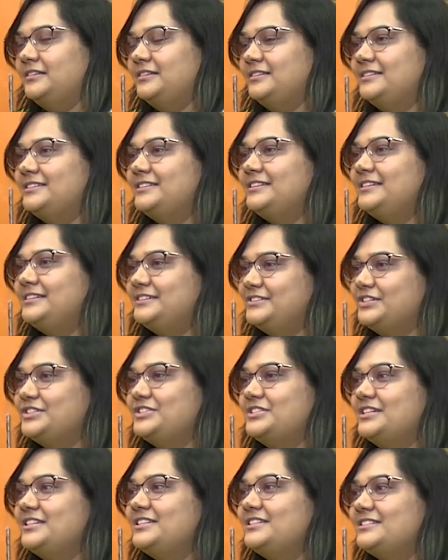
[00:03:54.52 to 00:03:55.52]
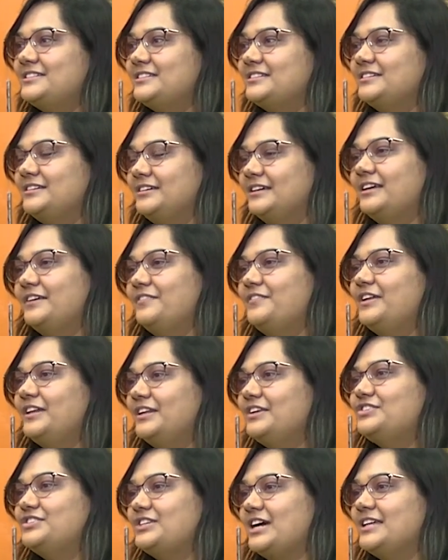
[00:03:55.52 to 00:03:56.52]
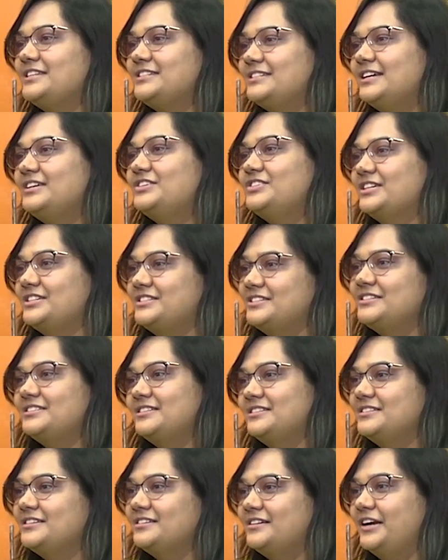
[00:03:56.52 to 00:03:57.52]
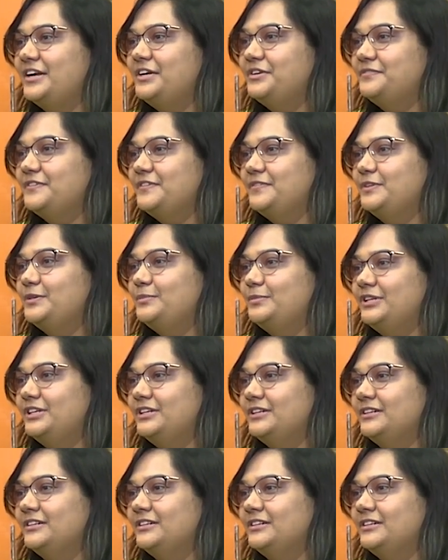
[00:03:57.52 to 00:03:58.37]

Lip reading: Sir, justice, given a chance at justice is the right of everybody.